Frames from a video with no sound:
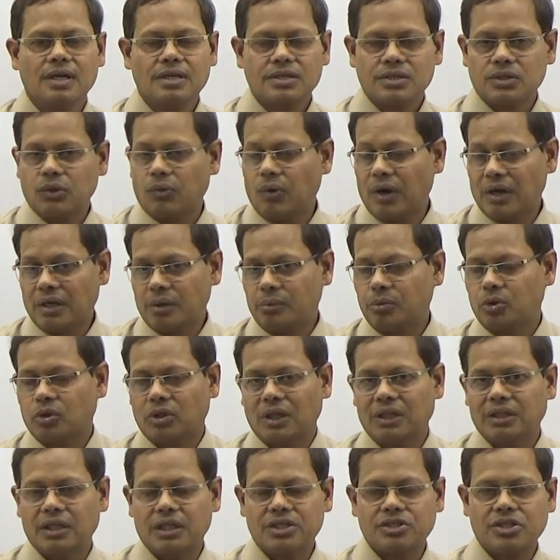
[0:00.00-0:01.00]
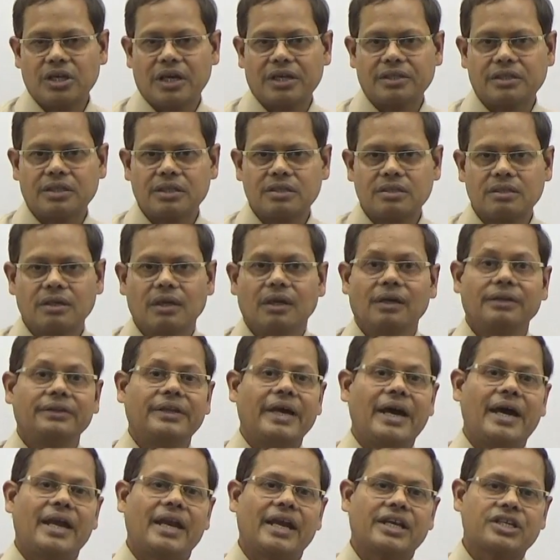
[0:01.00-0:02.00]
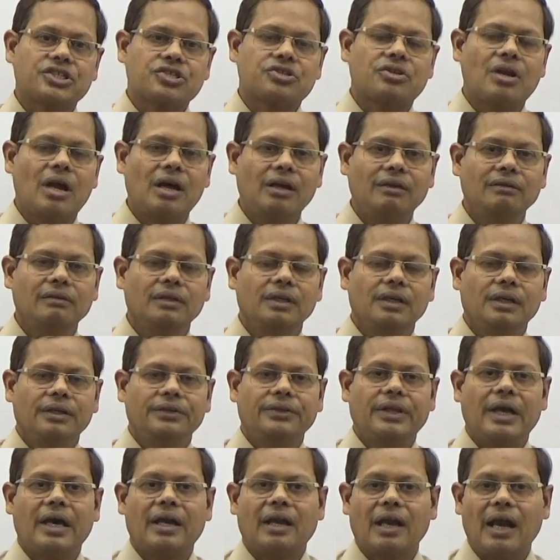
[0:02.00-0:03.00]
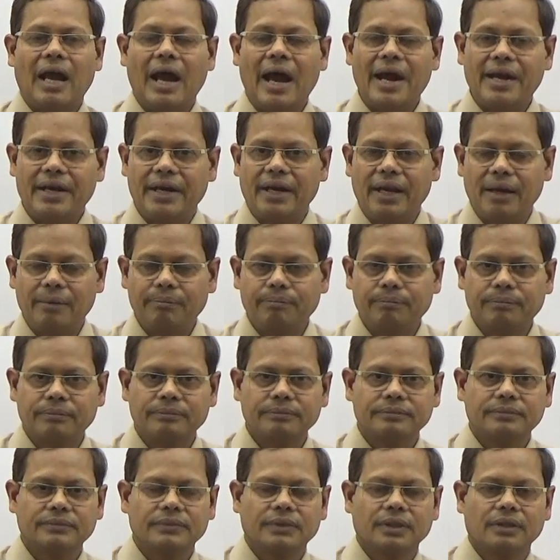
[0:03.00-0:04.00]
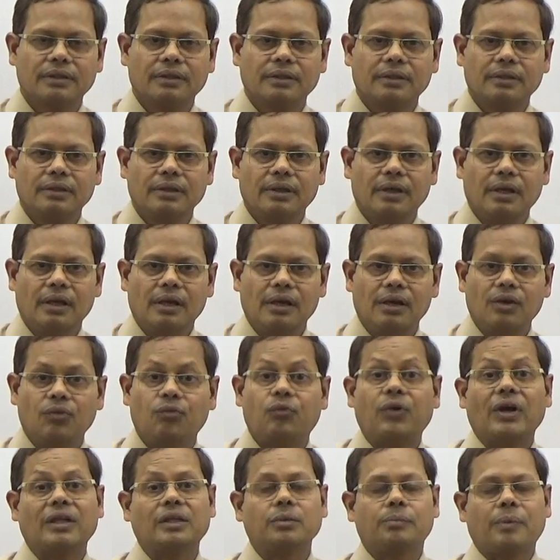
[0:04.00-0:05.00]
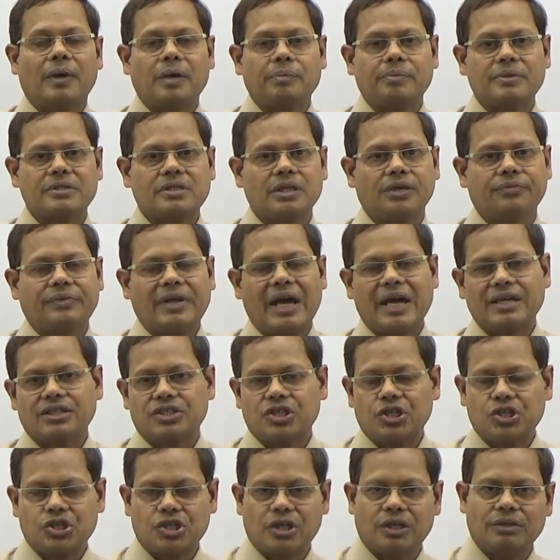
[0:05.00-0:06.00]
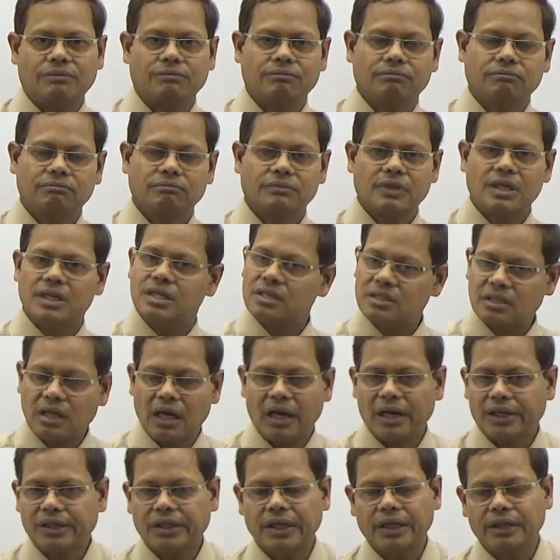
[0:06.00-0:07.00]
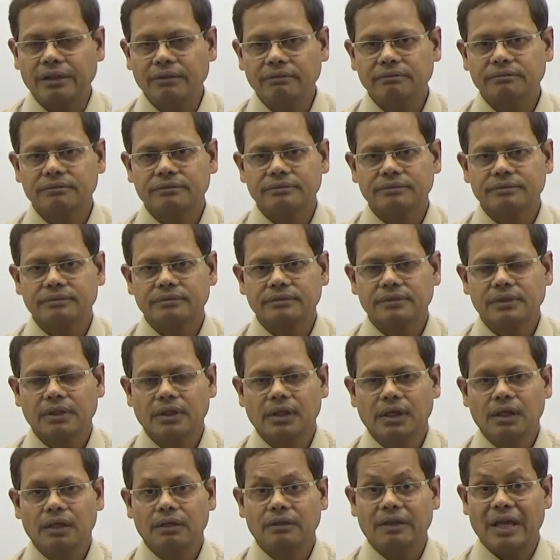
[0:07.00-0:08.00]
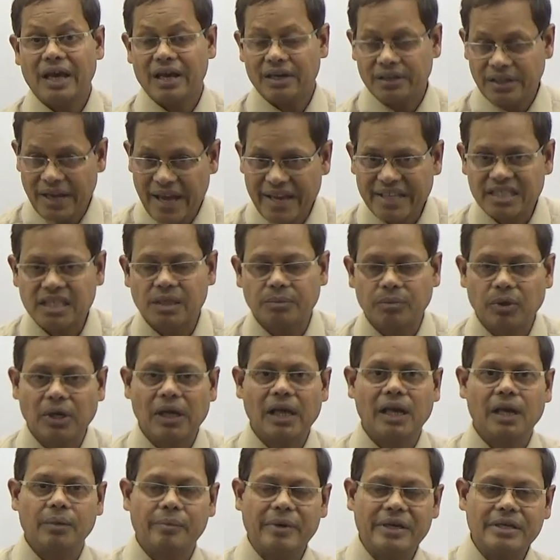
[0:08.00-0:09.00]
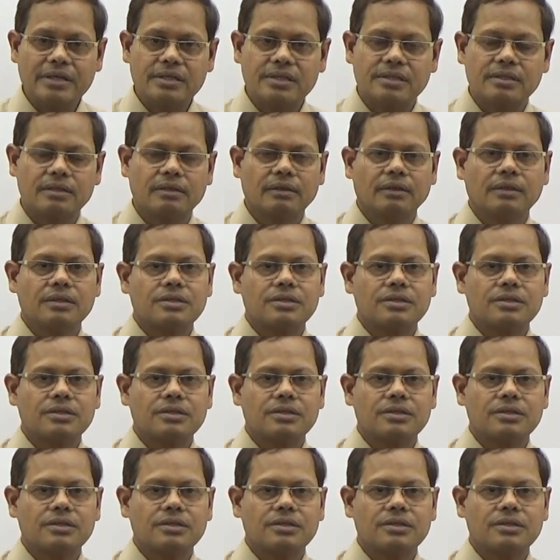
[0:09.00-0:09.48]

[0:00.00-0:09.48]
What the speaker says: So what about other charges? They are extra, they are added up for the purpose of taxation. He is collecting. They are taxable elements.